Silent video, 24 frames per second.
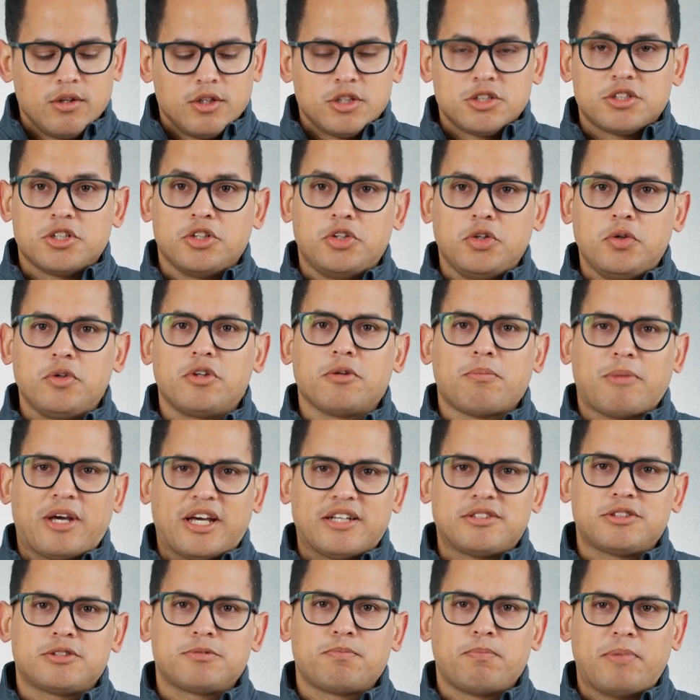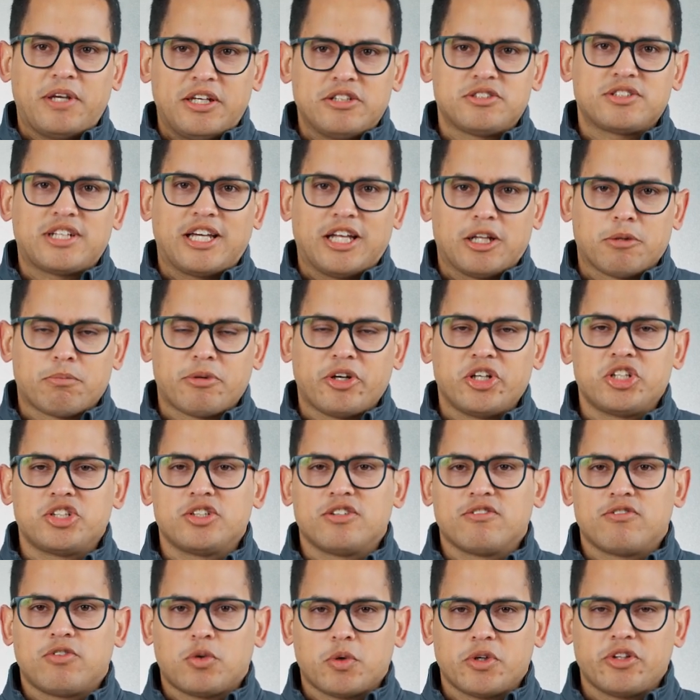To do the mass-based
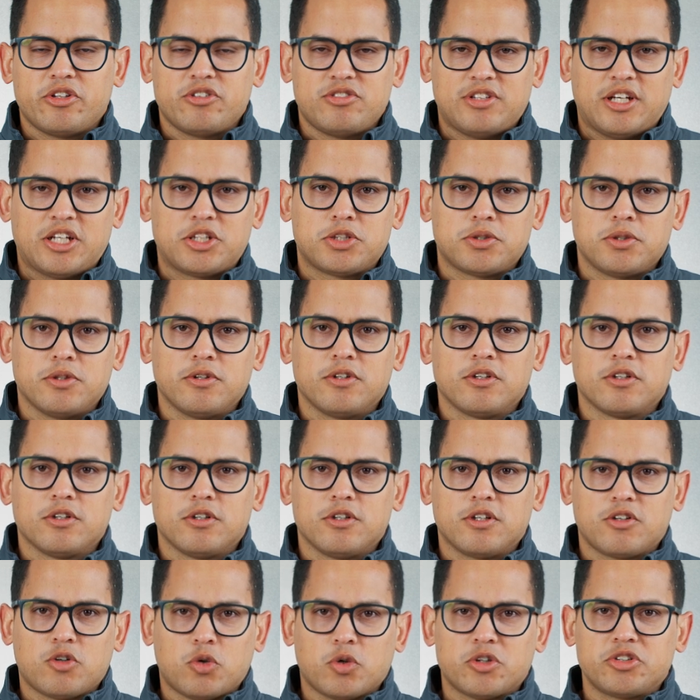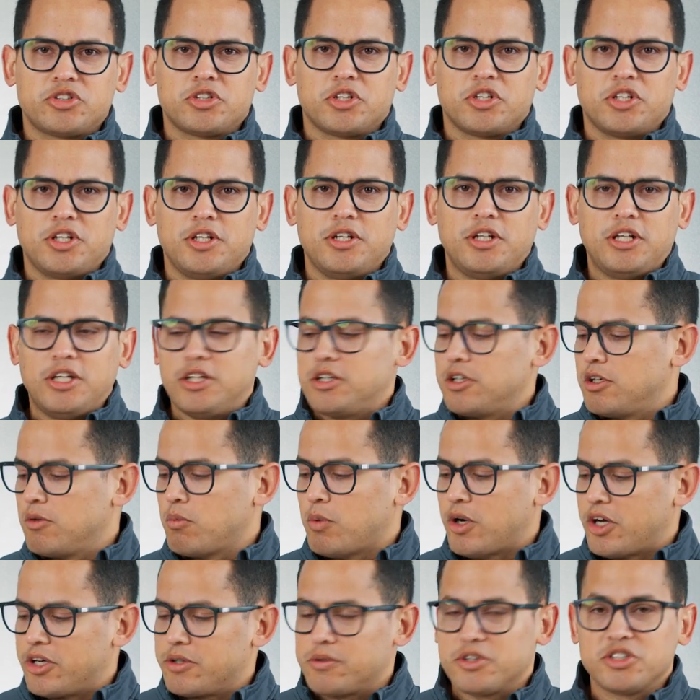calibration for the SATURO, of course, you're going to need a
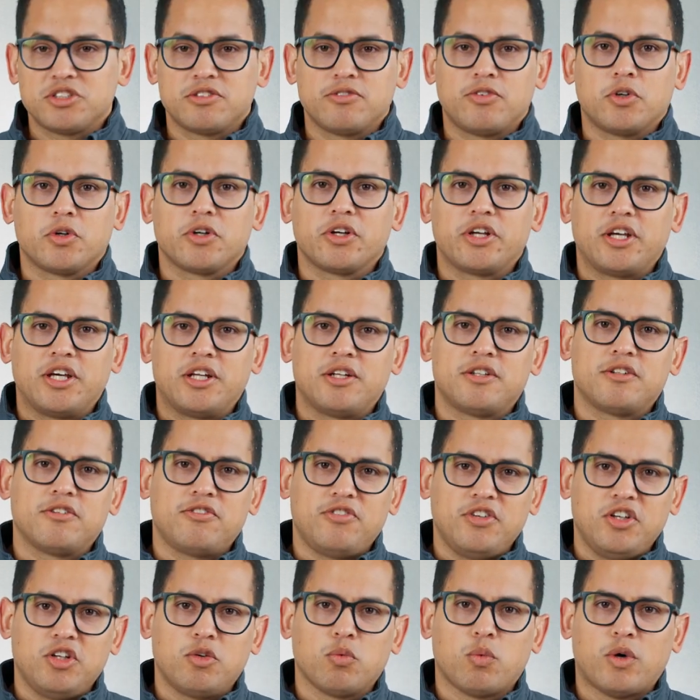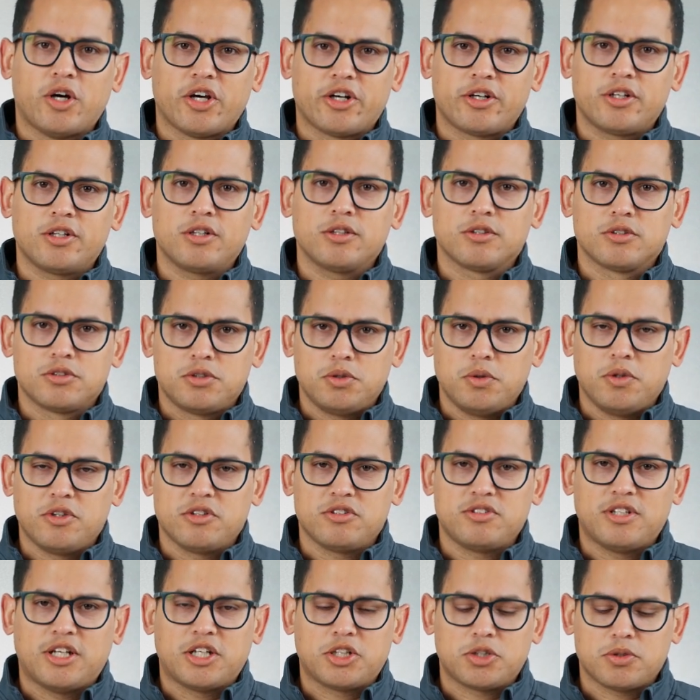water reservoir again to feed water to the
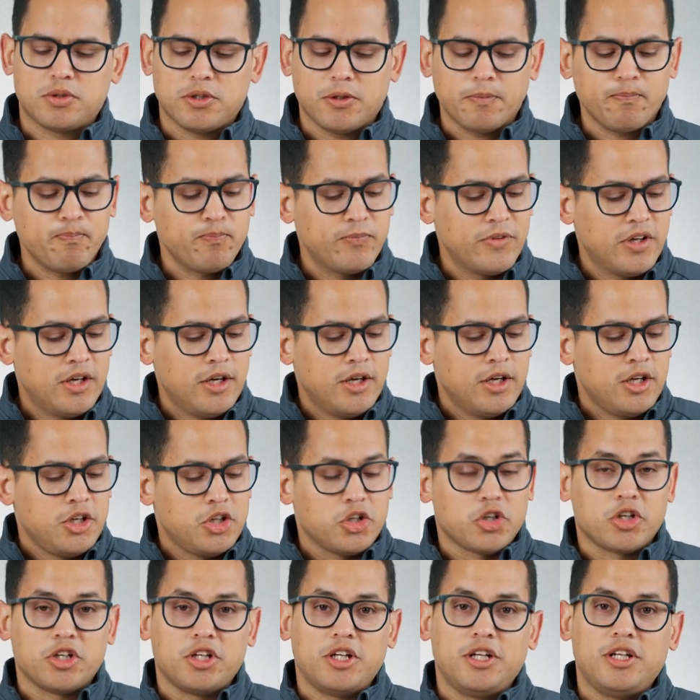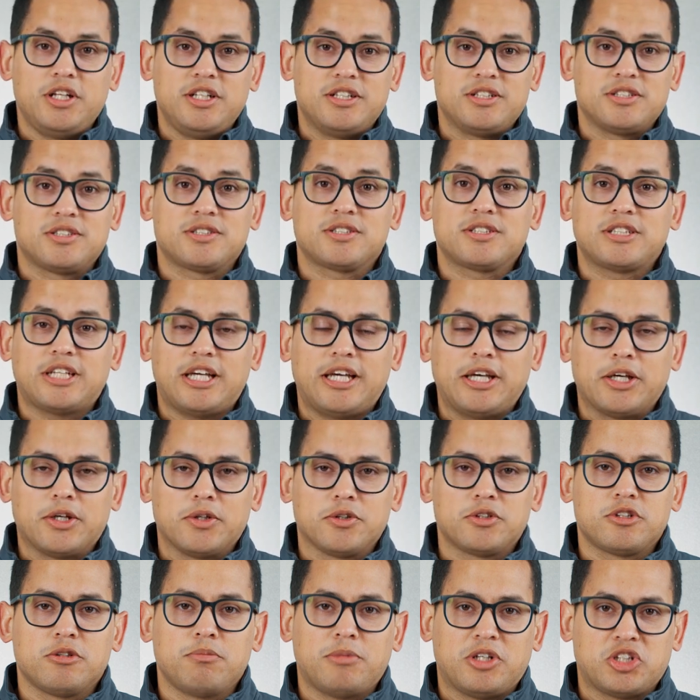SATURO. You're going to need a scale
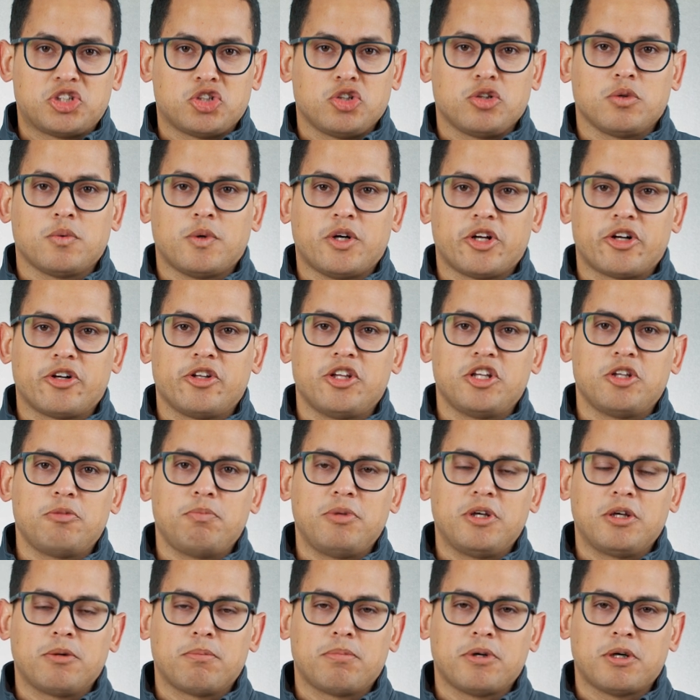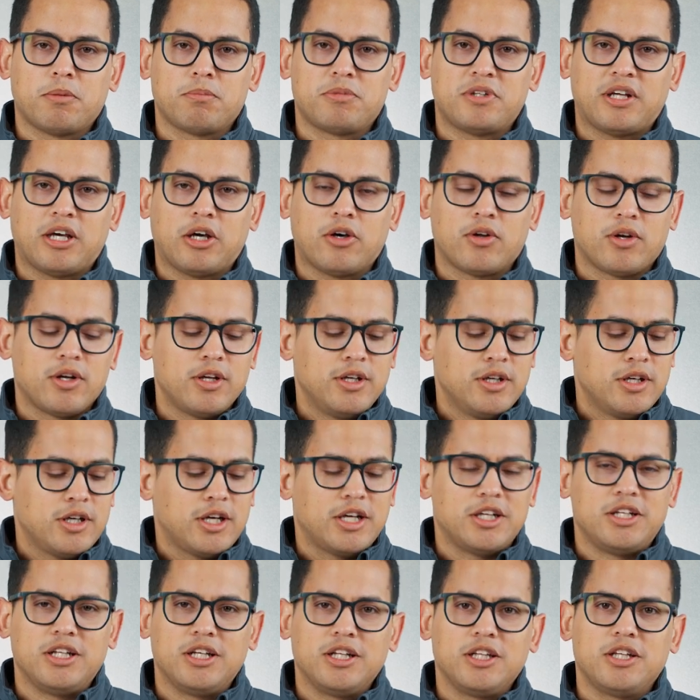to measure the water that's being pumped out,
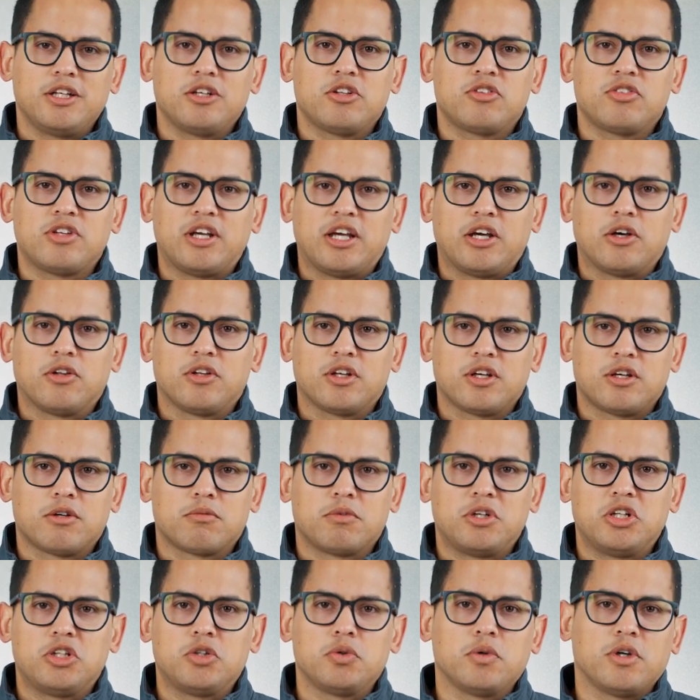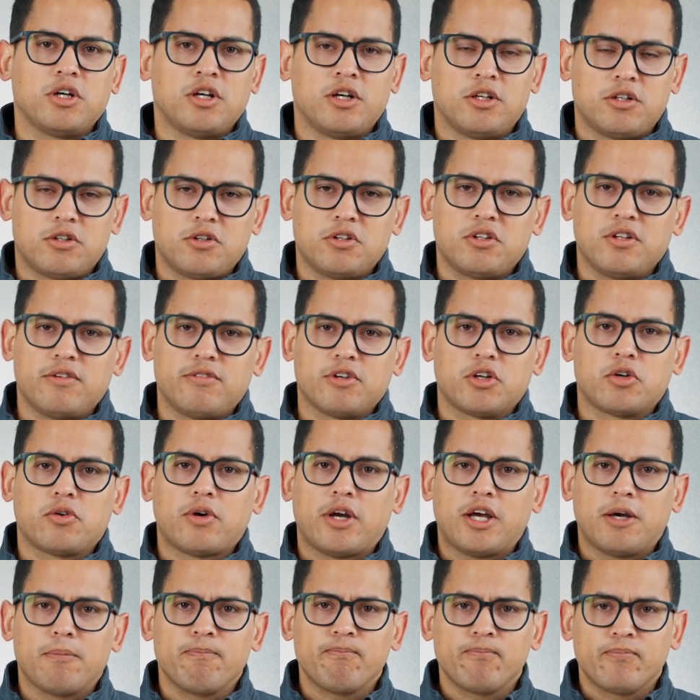ideally a scale that can read to 1/100 of a
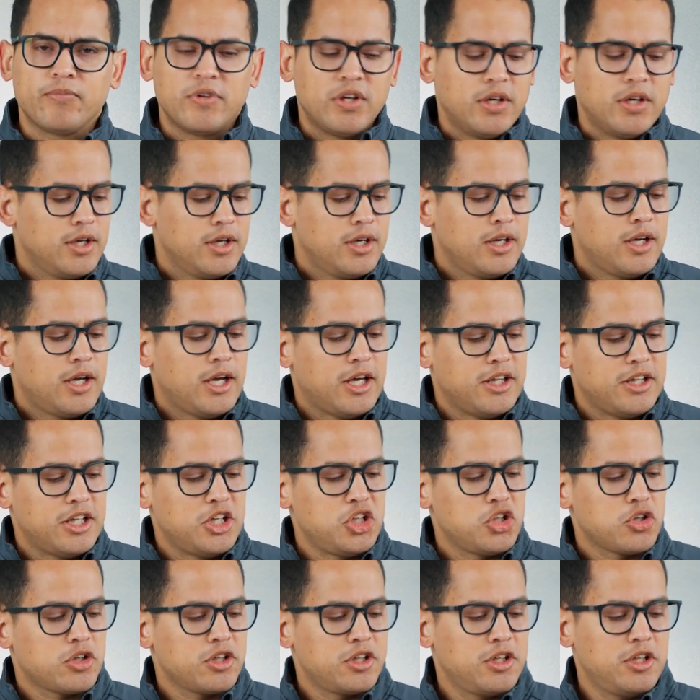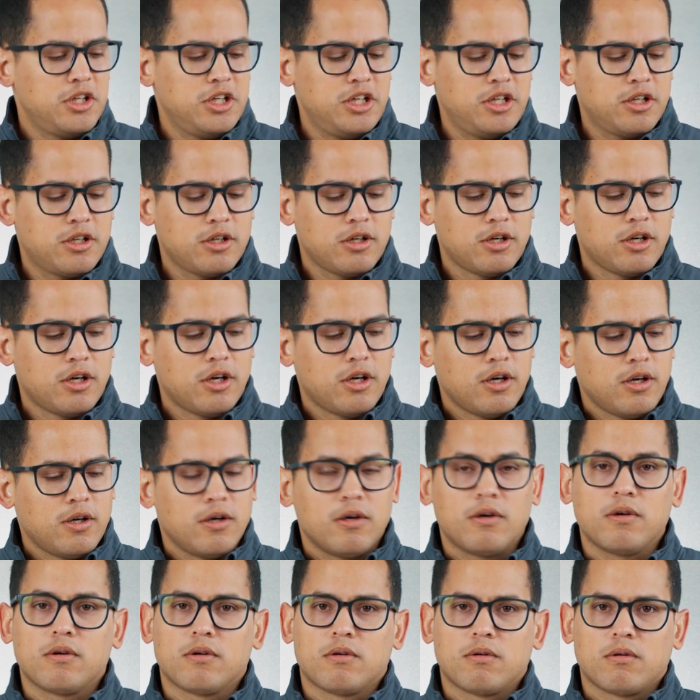gram. And then you're going to need
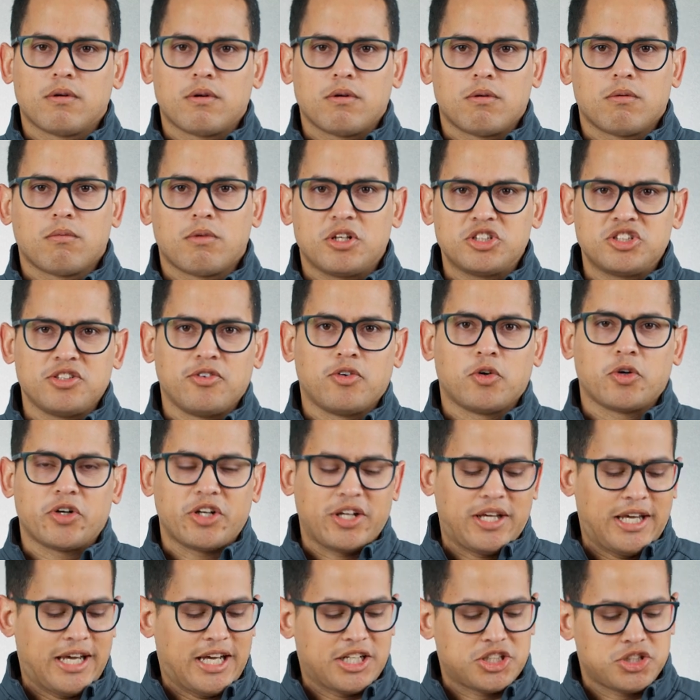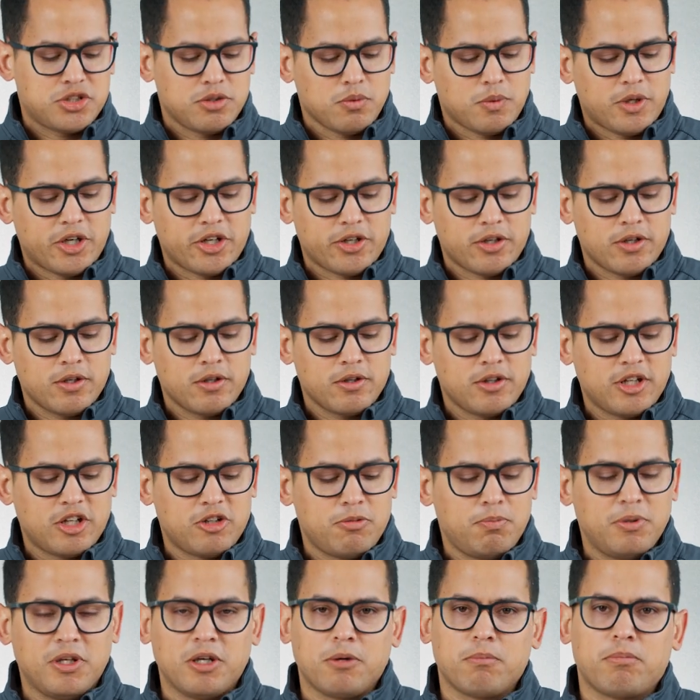a reservoir to catch the water that's
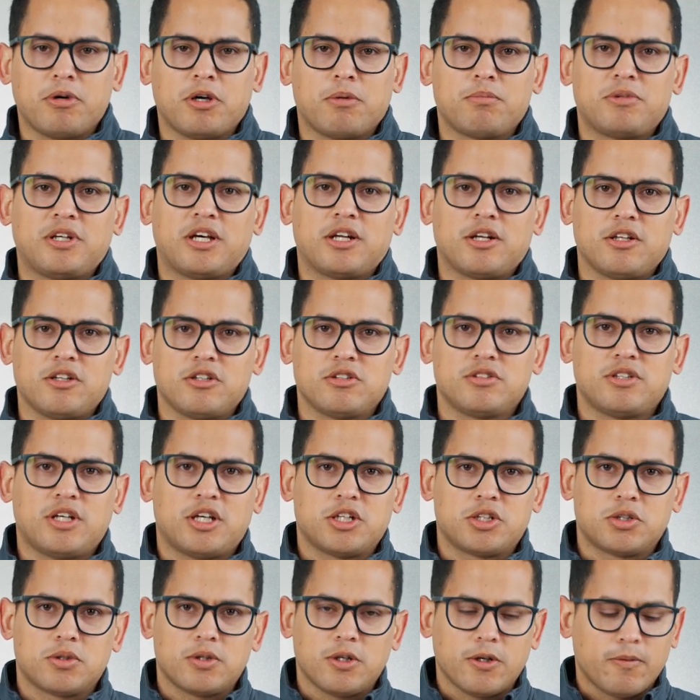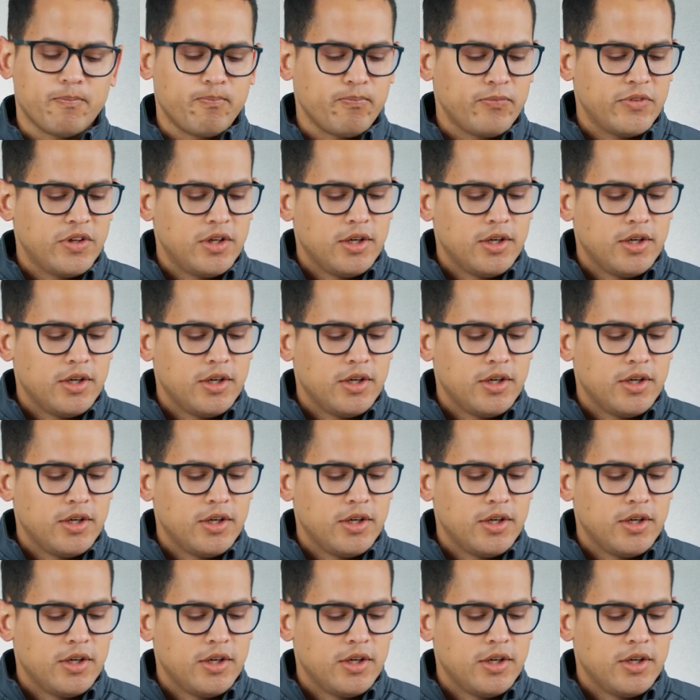being pumped out of the SATURO.